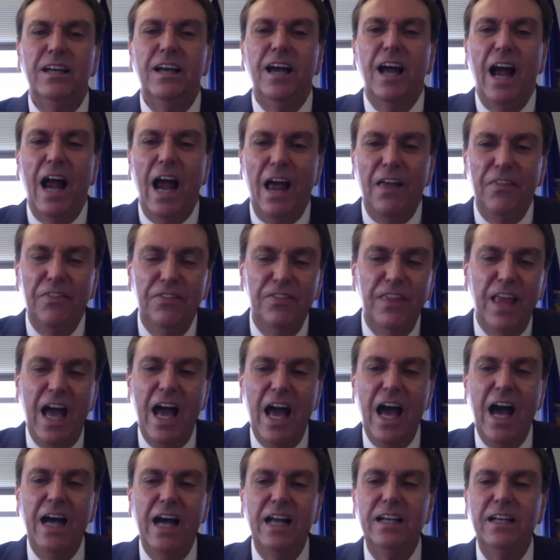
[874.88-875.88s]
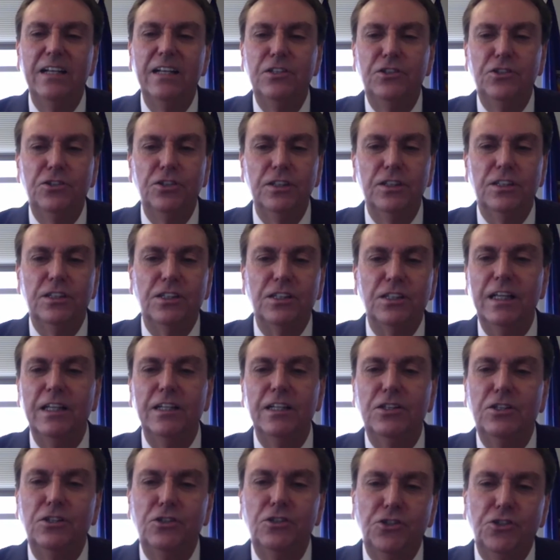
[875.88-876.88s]
And that should
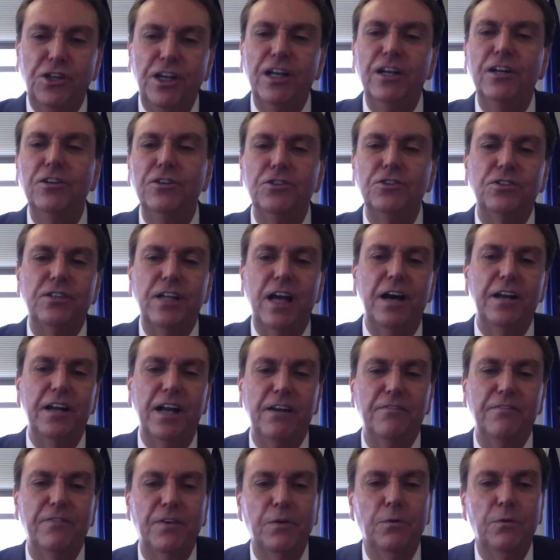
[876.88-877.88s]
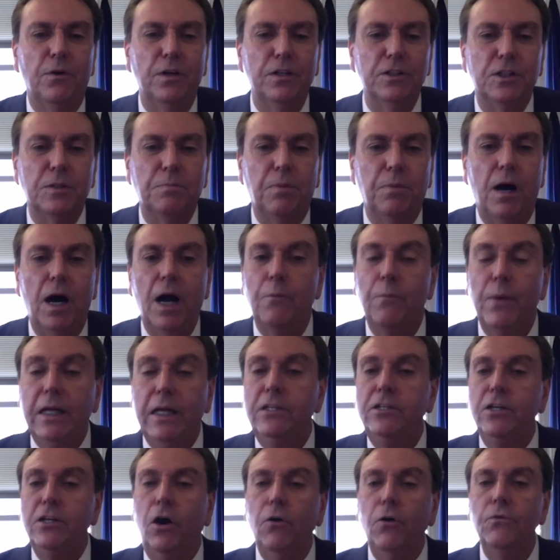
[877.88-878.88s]
send chills down everyone's spine. We
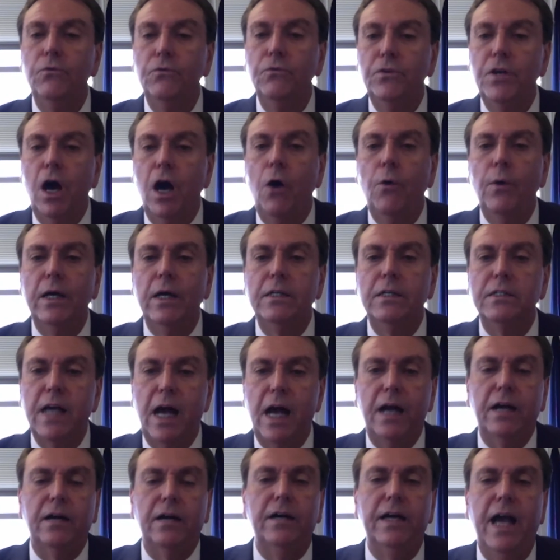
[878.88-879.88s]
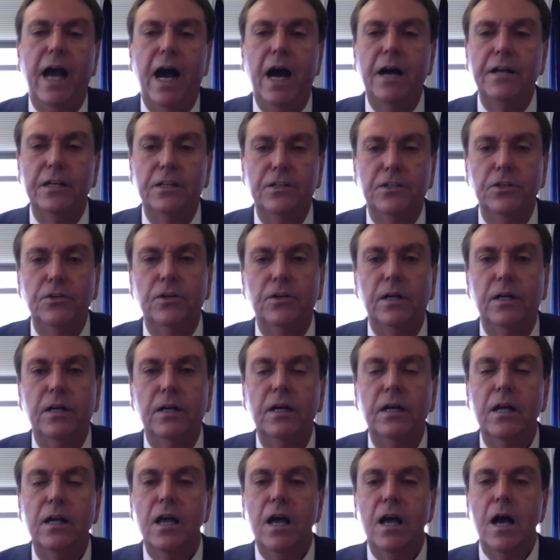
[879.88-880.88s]
don't know exactly how to do it,
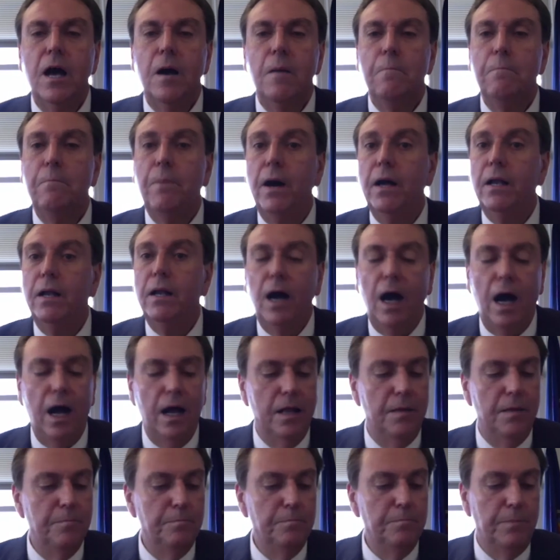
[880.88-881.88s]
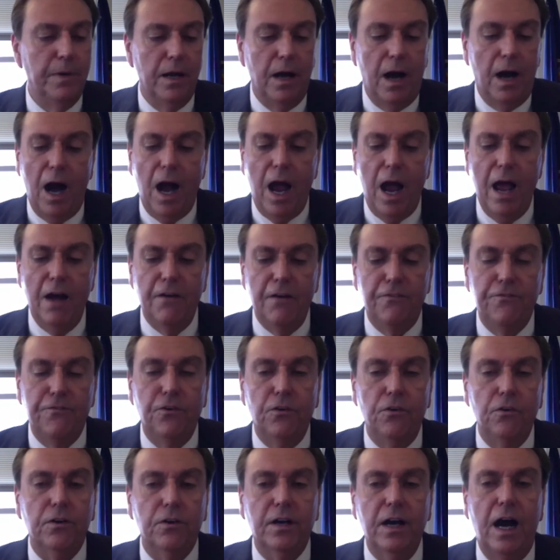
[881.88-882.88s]
but I have
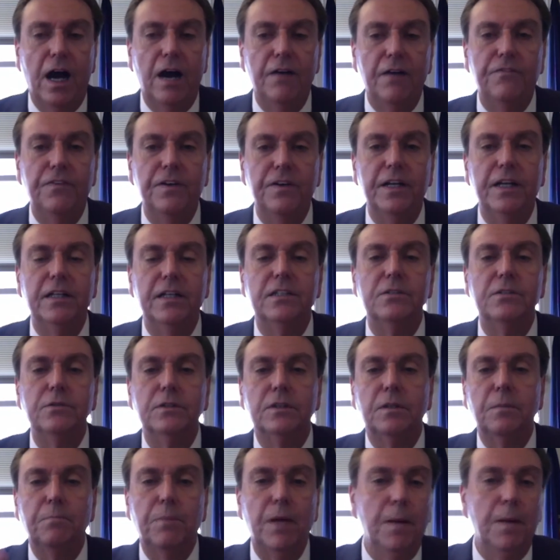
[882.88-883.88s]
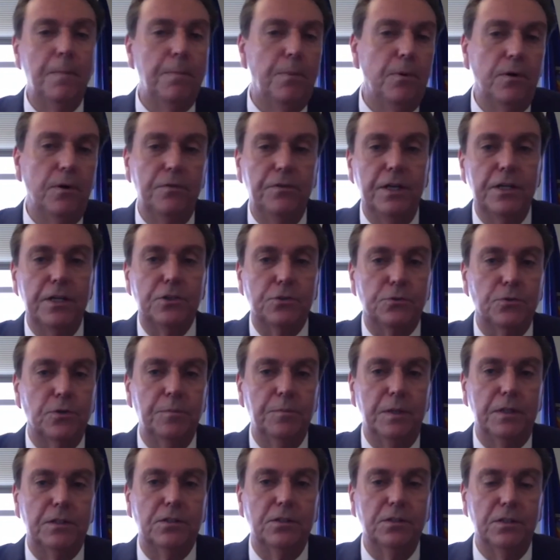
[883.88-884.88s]
full confidence that the people in this room
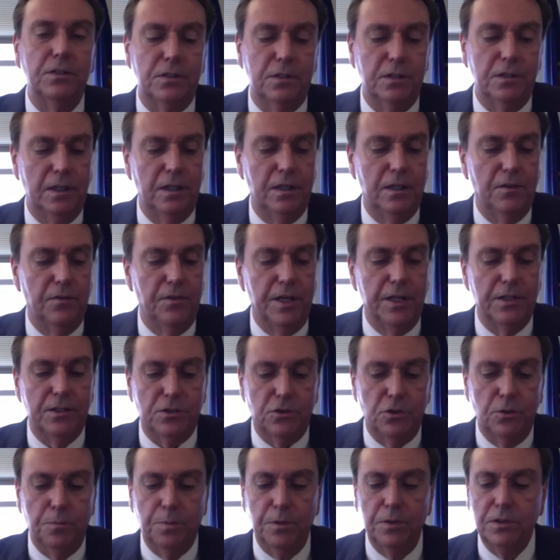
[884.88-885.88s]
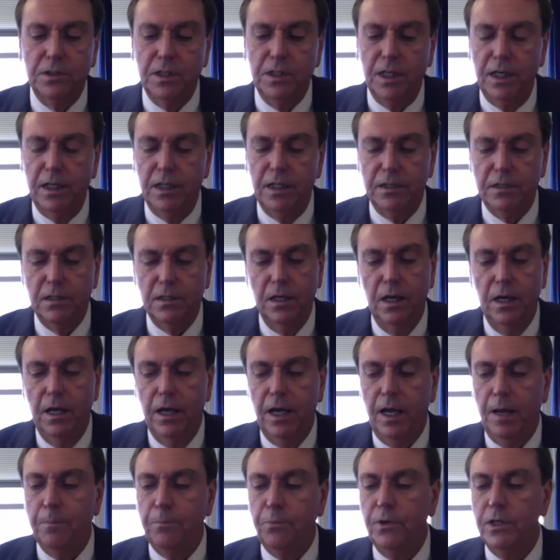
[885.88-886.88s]
that's listening to this, superintendents
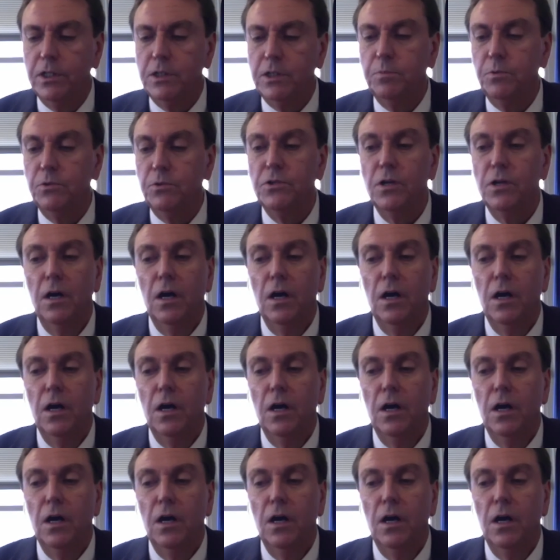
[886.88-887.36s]
and principals,